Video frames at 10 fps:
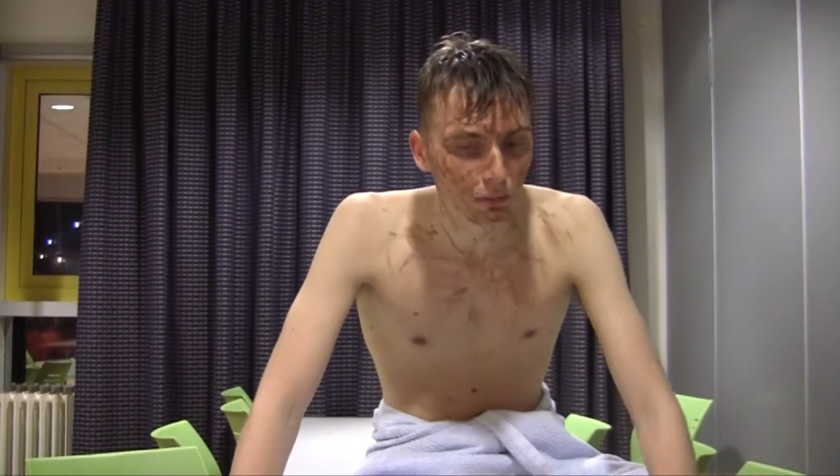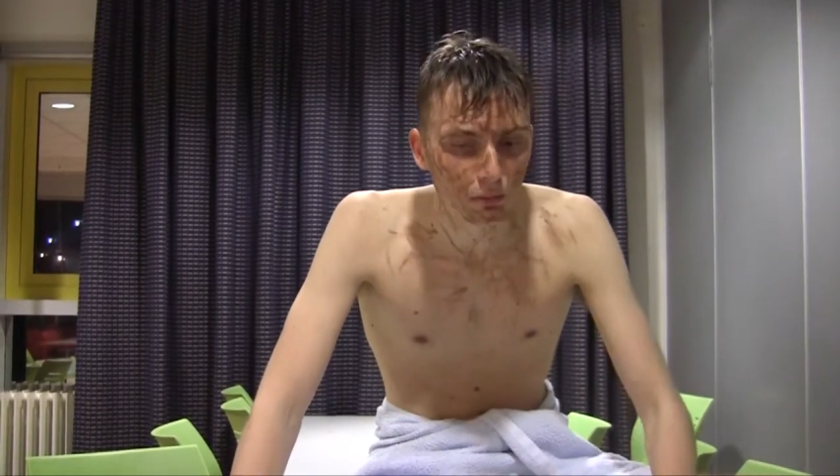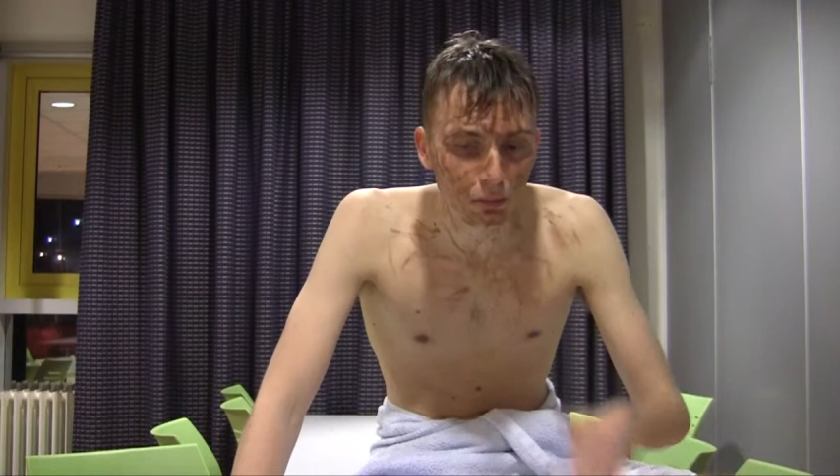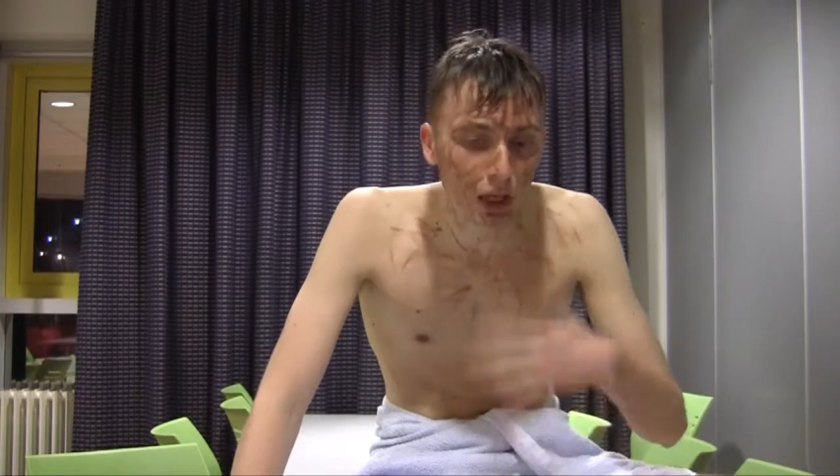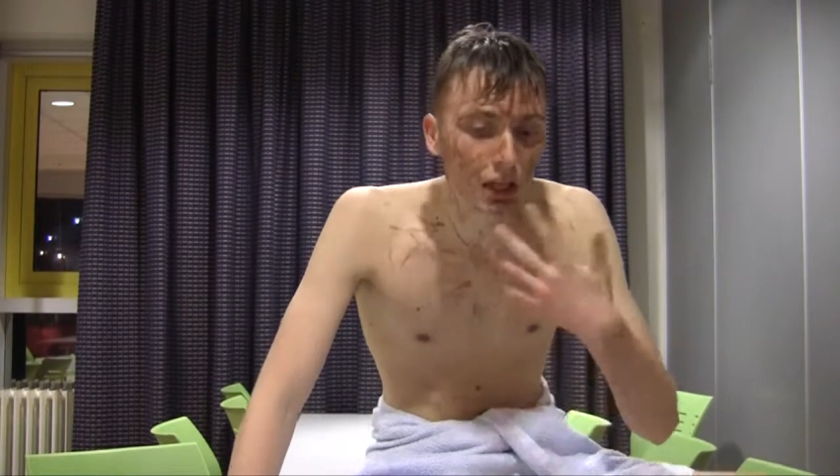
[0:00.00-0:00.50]

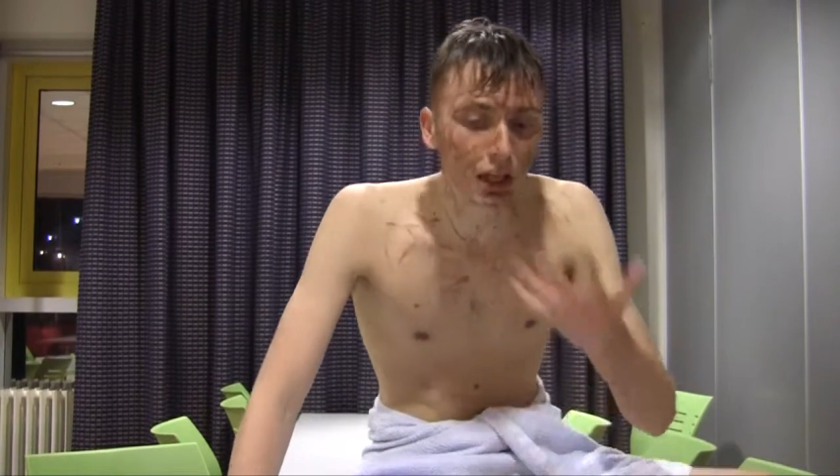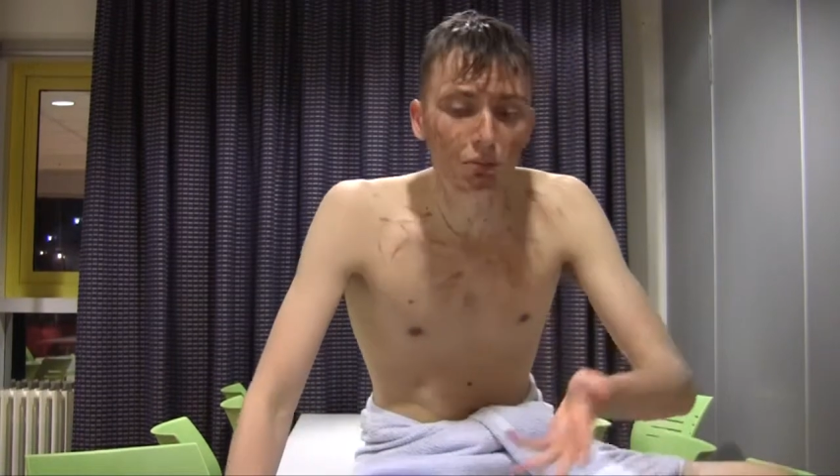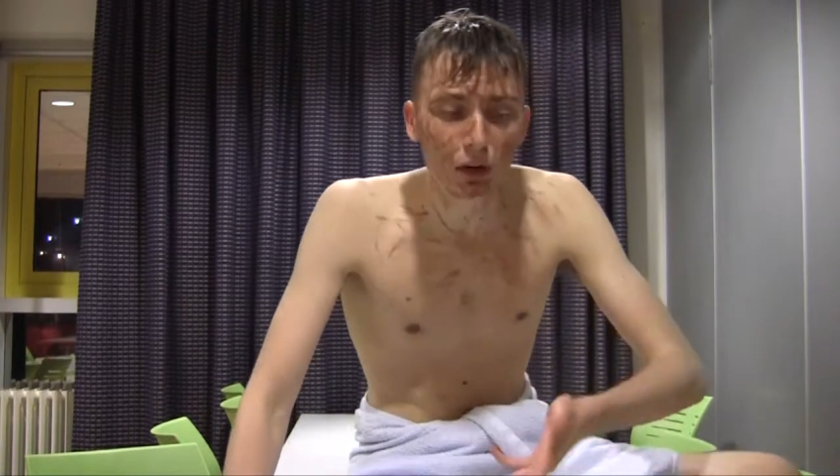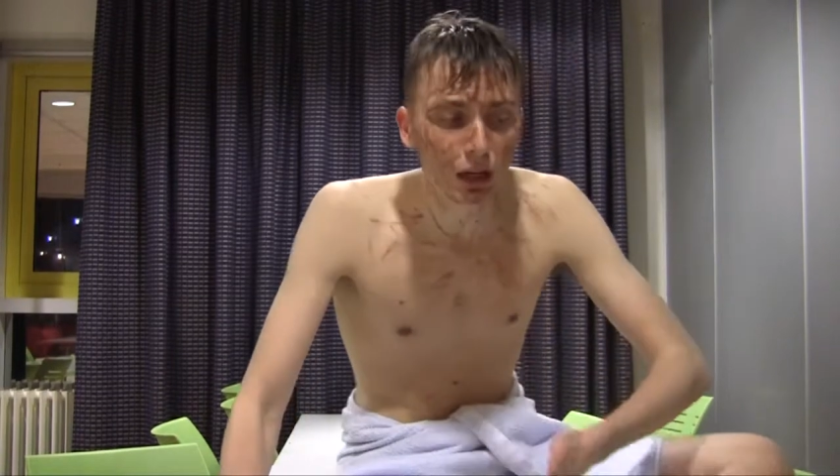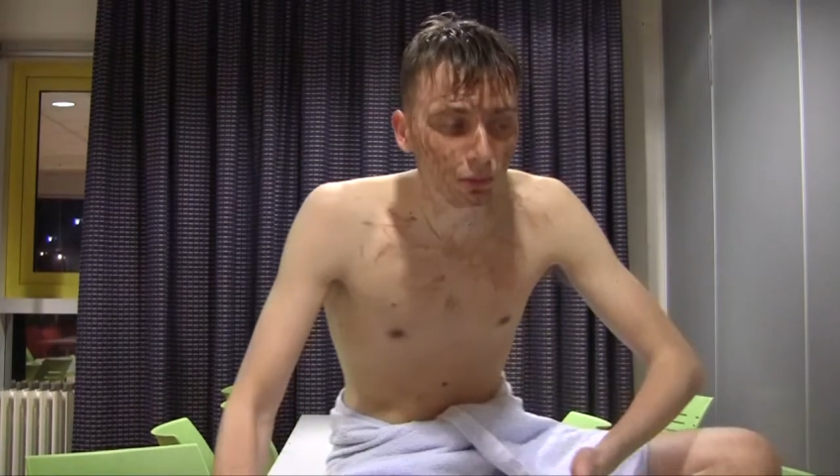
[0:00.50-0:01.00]
Mainly
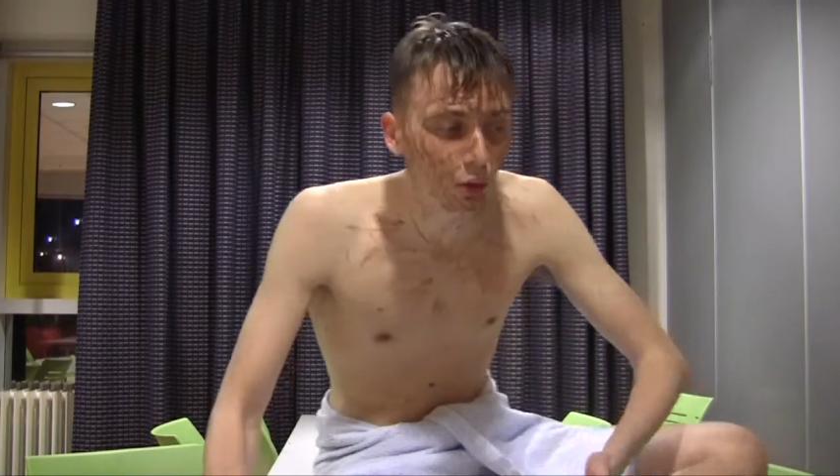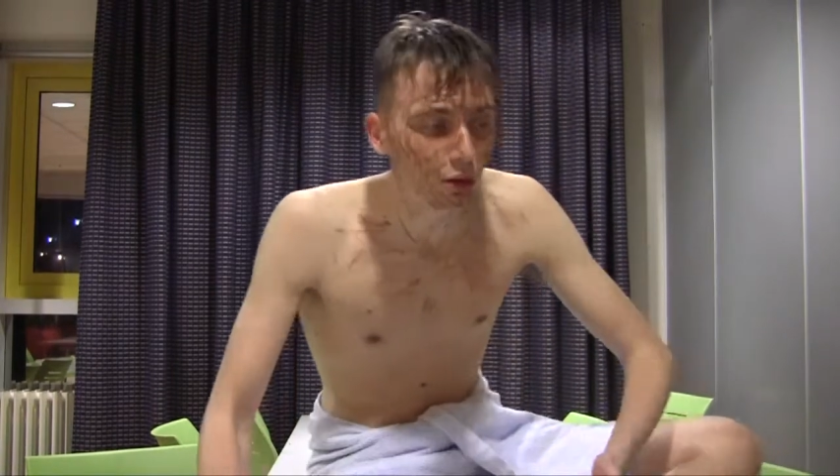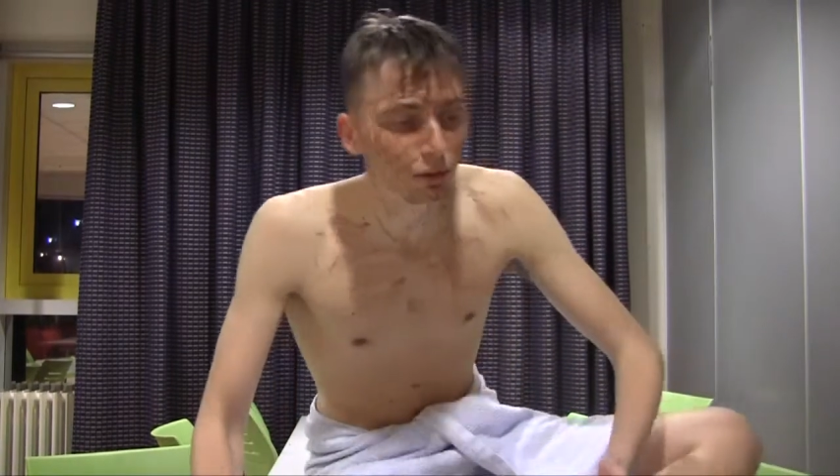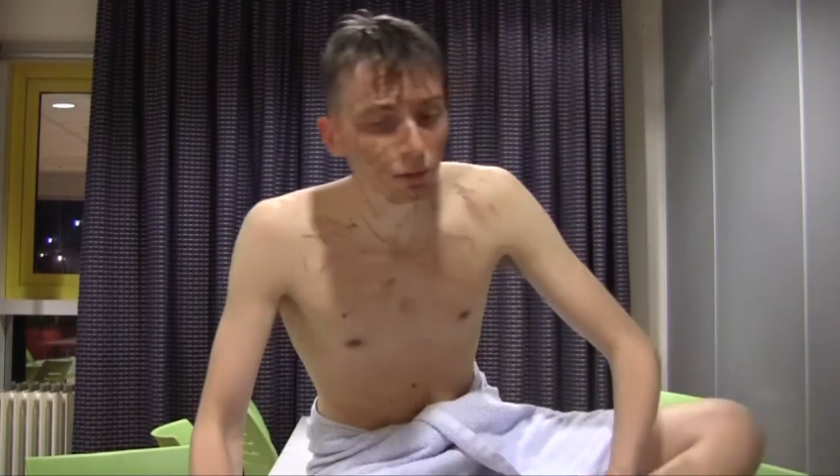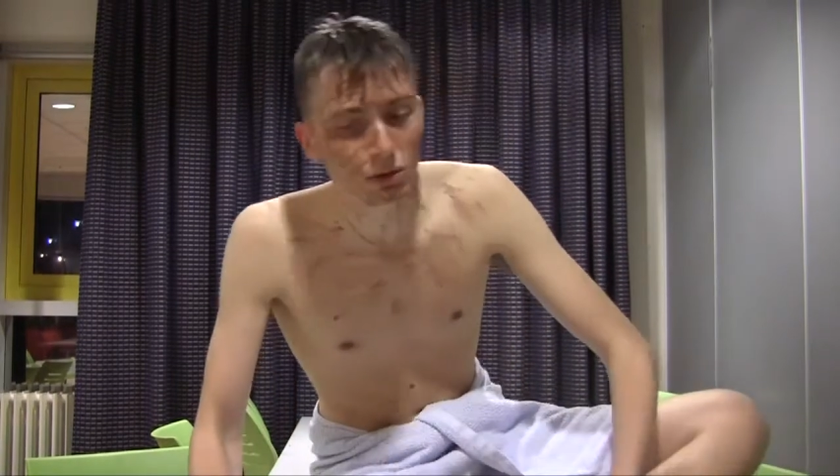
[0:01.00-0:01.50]
my
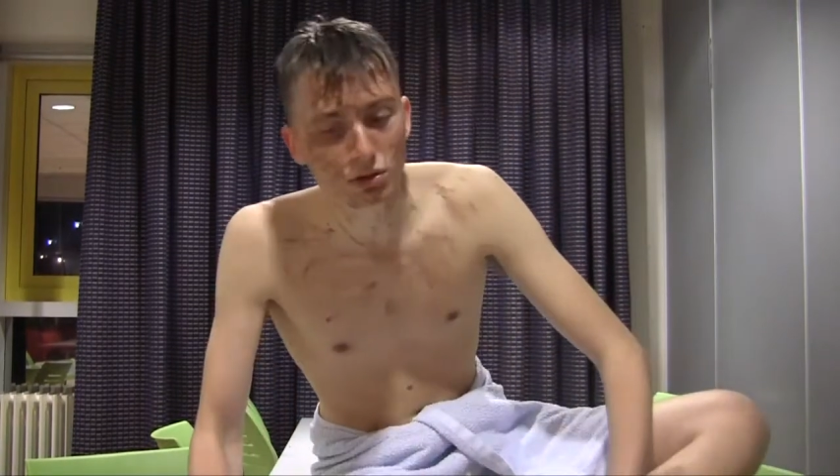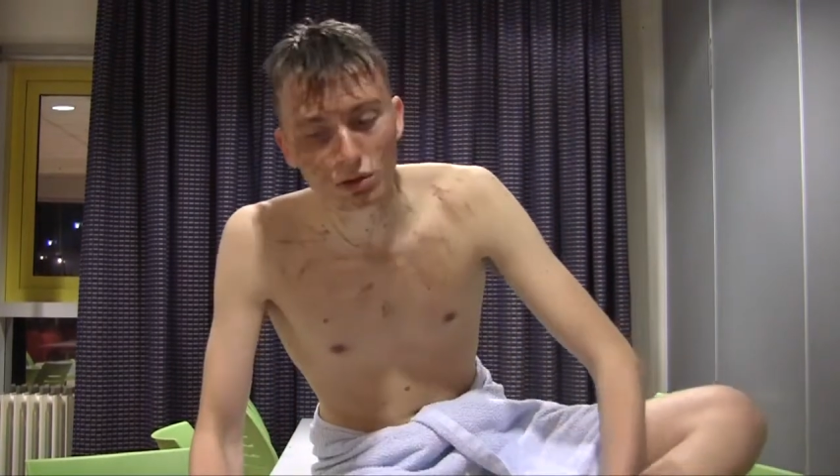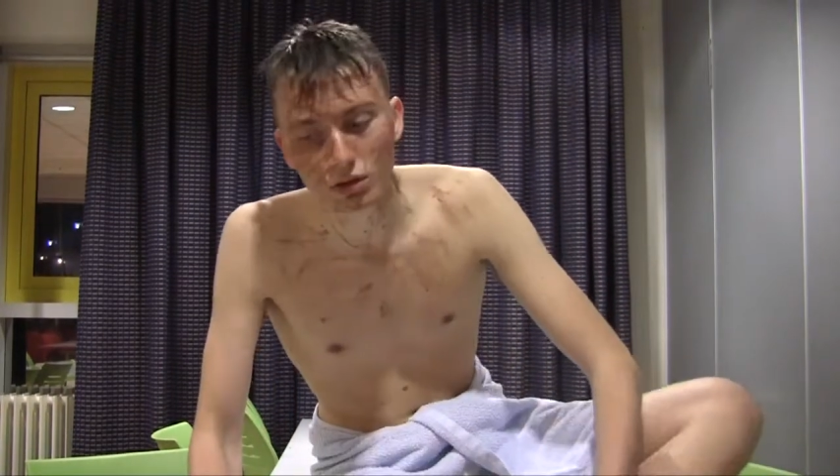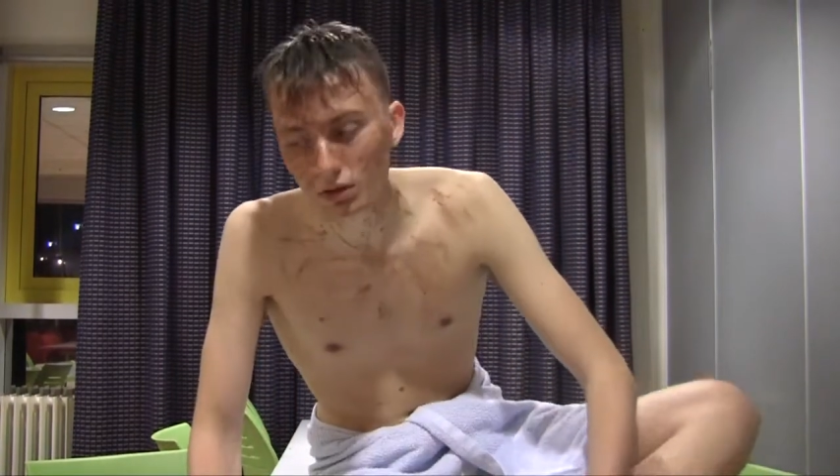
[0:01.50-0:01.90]
work was